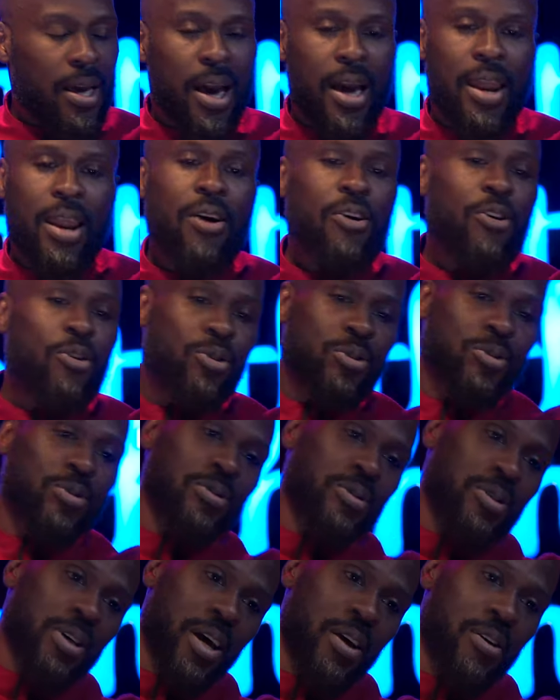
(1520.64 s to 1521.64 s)
And I'll go to
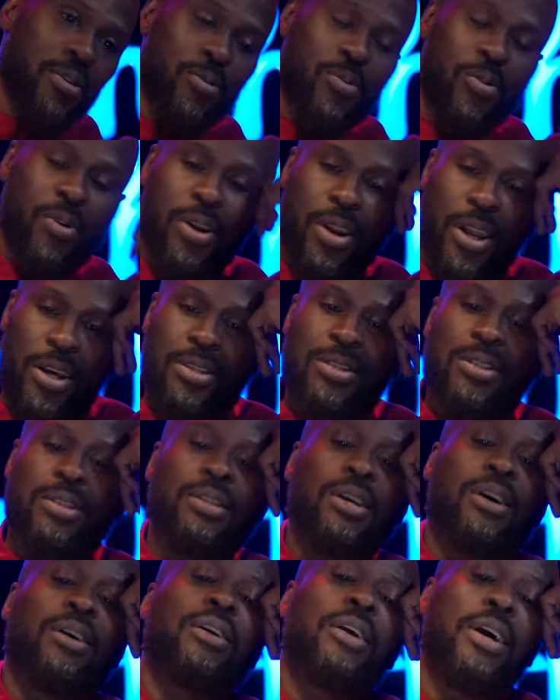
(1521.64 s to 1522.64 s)
the side of the wall, and I
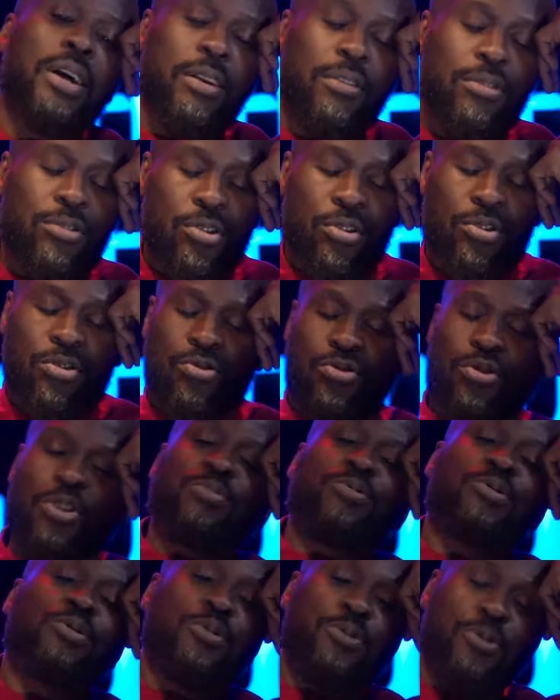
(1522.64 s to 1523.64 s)
sit down, and I just
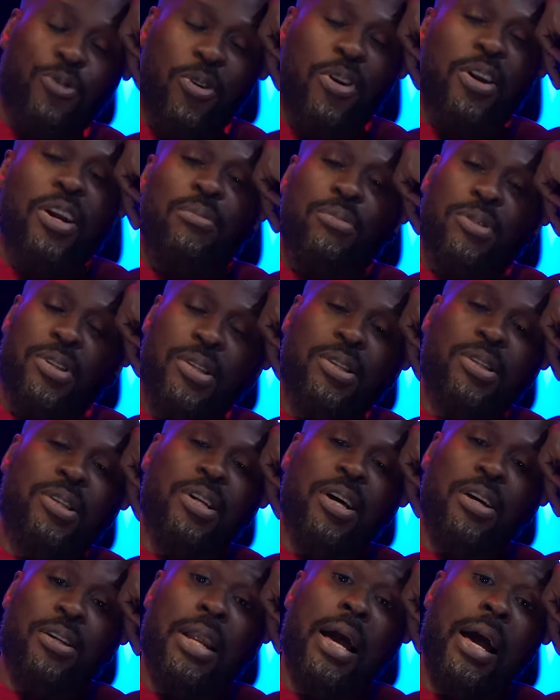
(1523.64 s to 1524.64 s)
drop to the floor, and I'm sitting down.